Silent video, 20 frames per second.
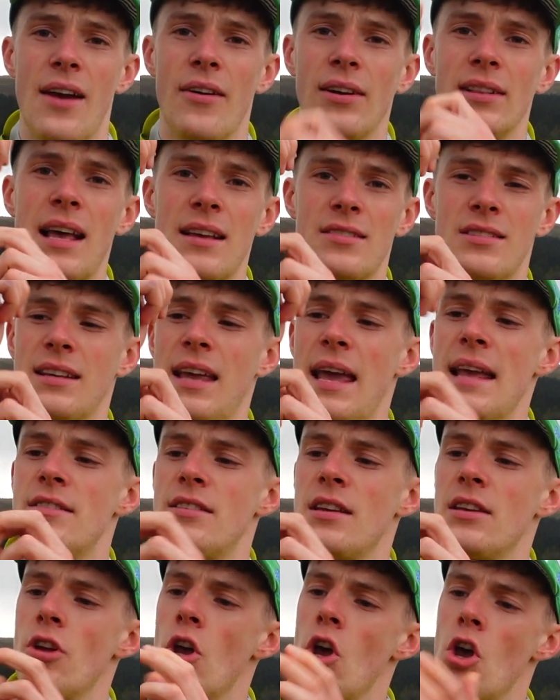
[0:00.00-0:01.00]
are
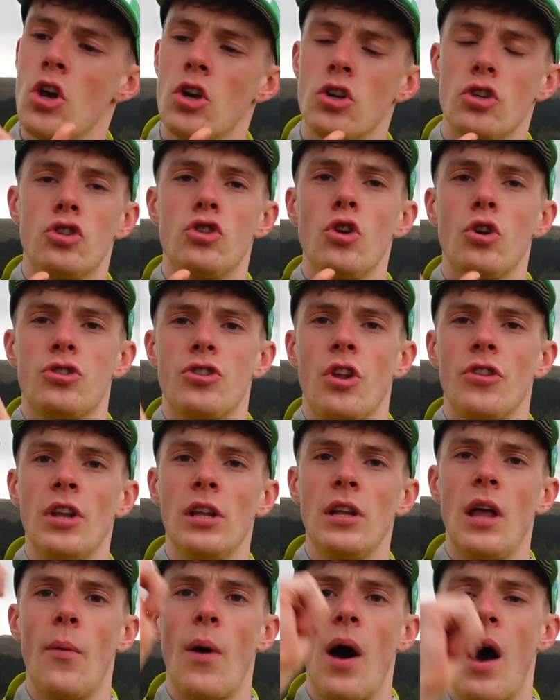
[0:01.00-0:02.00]
elasticated just on
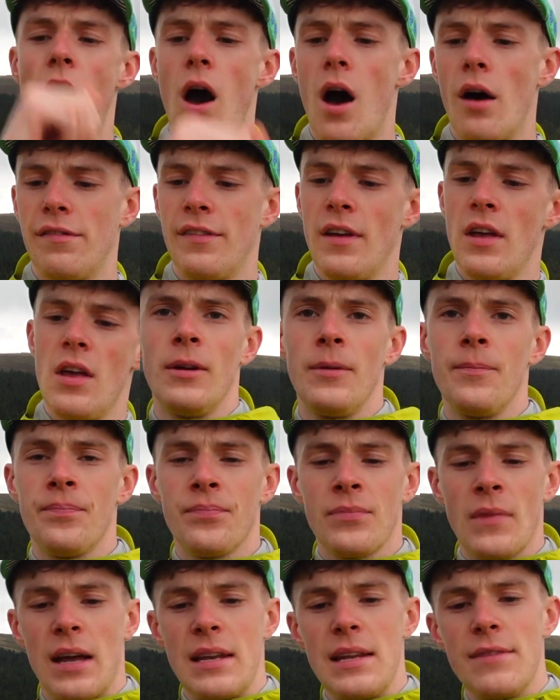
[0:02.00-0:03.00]
the lower half,
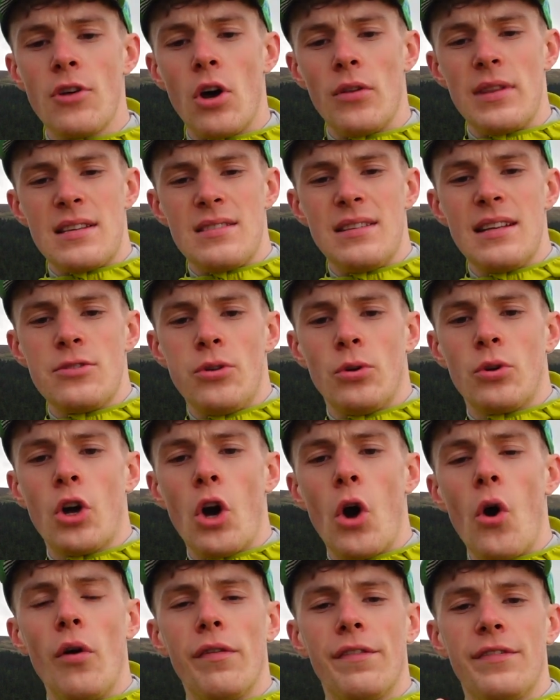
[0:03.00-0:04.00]
and you've got this little
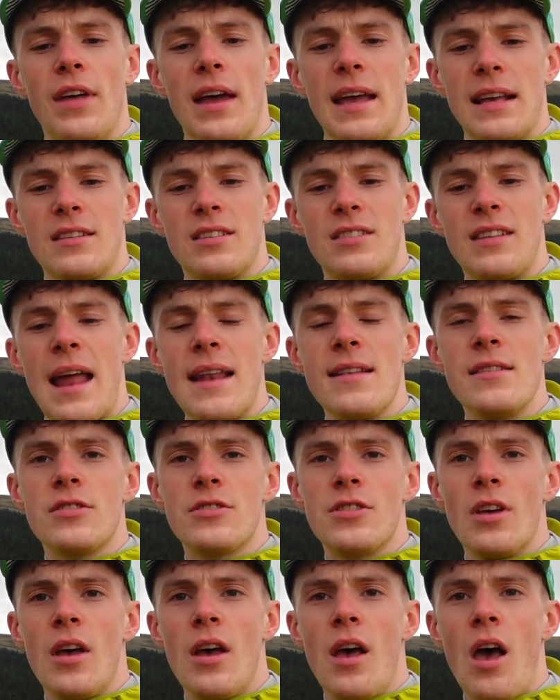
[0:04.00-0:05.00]
cuff that
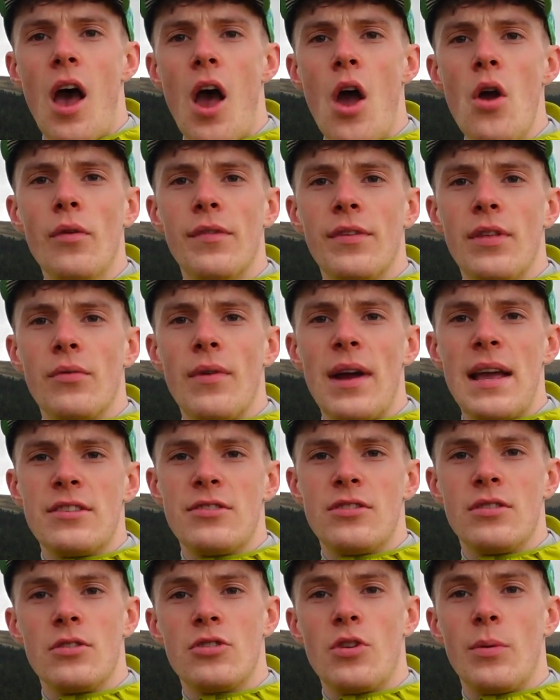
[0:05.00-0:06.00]
extends over the
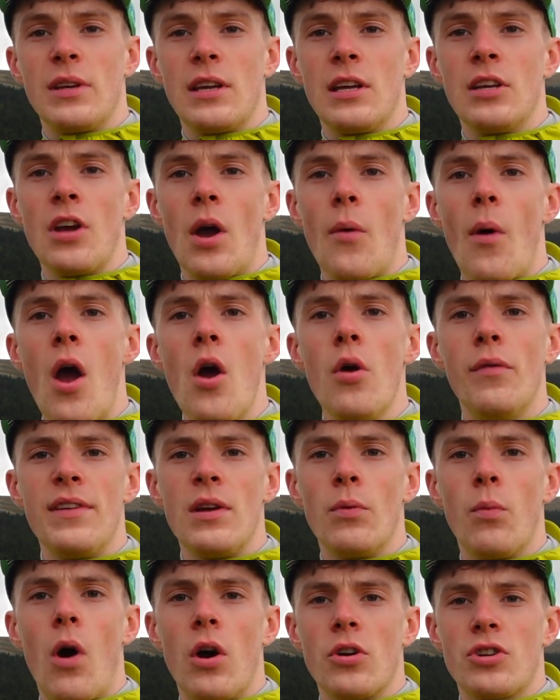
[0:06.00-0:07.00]
wrist so it can go over
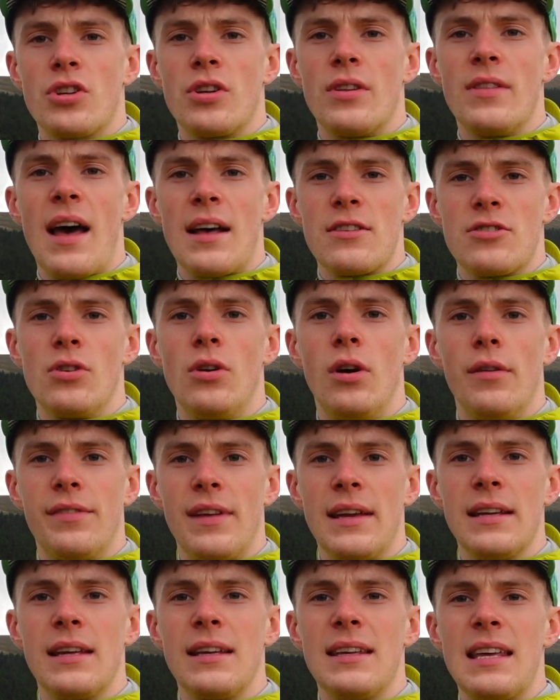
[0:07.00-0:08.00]
your watch and that sort of
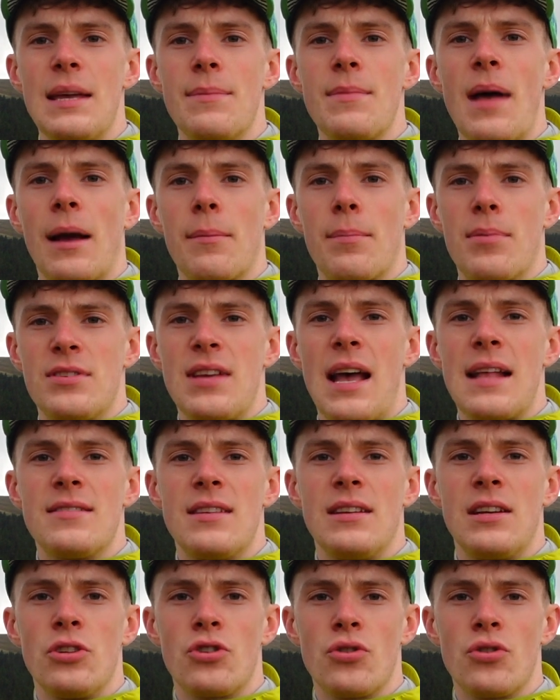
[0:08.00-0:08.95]
thing and keep that protected and